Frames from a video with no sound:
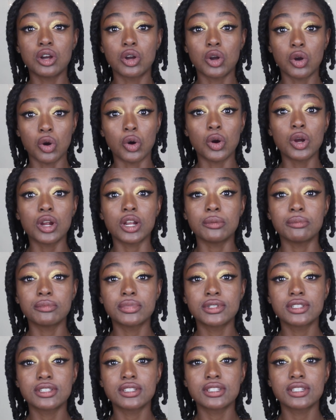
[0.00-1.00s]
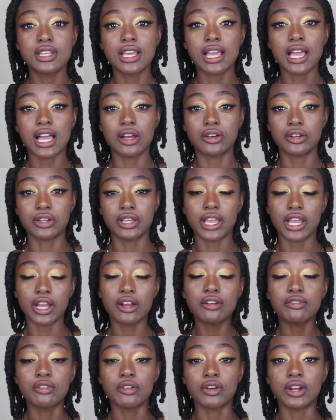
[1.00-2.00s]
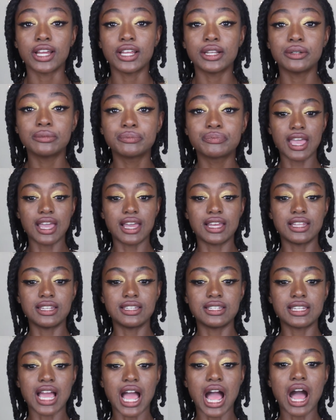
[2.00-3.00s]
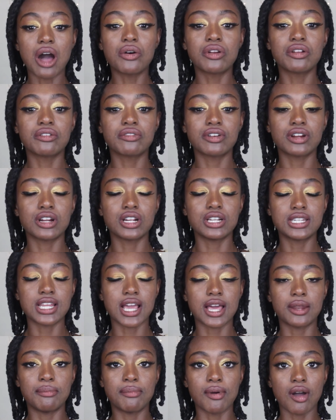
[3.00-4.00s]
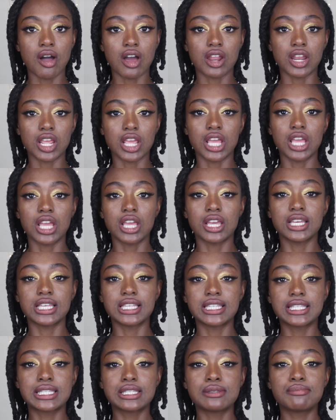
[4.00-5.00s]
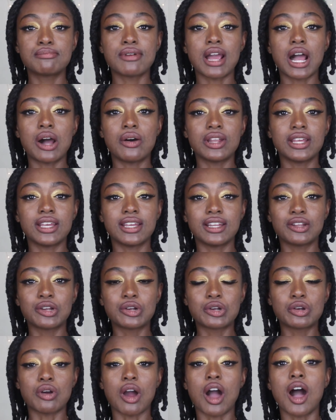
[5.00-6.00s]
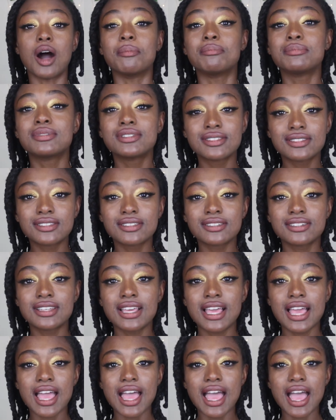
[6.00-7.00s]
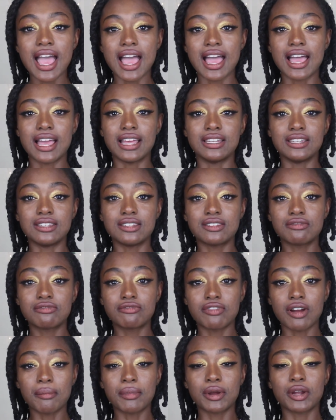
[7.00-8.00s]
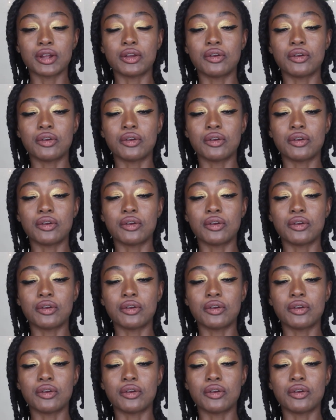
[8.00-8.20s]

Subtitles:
corpse, how to care for it. And out of her dead body sprouted crops, and from her